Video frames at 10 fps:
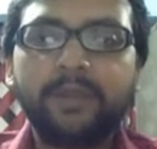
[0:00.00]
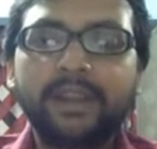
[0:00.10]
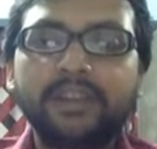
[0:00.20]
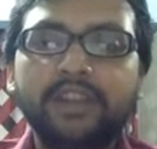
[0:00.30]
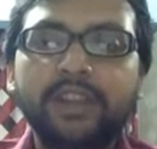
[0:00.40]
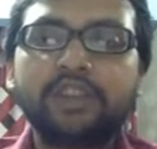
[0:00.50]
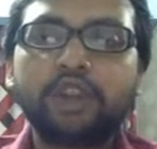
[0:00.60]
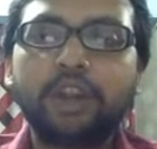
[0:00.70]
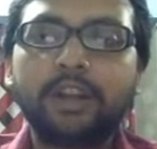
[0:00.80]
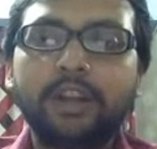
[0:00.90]
In
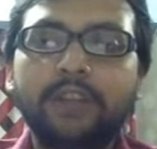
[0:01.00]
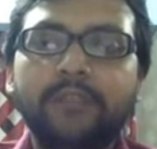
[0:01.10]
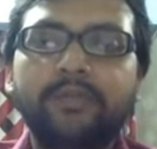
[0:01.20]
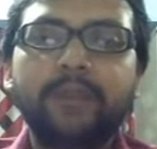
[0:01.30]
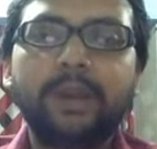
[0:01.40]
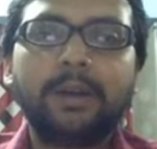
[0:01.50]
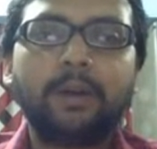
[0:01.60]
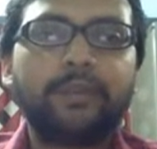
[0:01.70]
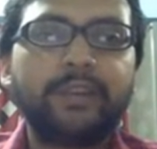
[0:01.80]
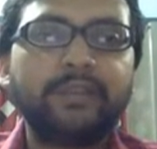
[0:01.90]
short,
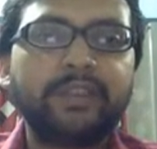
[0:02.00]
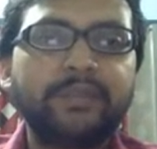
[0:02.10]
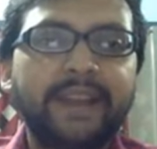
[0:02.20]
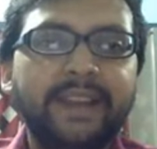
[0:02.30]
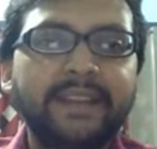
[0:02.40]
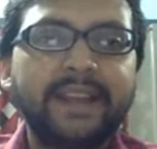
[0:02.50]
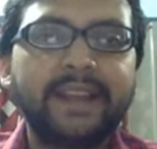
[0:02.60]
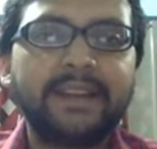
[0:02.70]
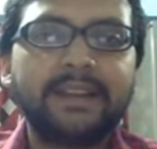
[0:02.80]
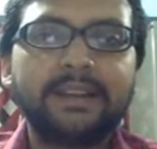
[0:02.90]
often we find
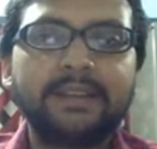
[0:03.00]
that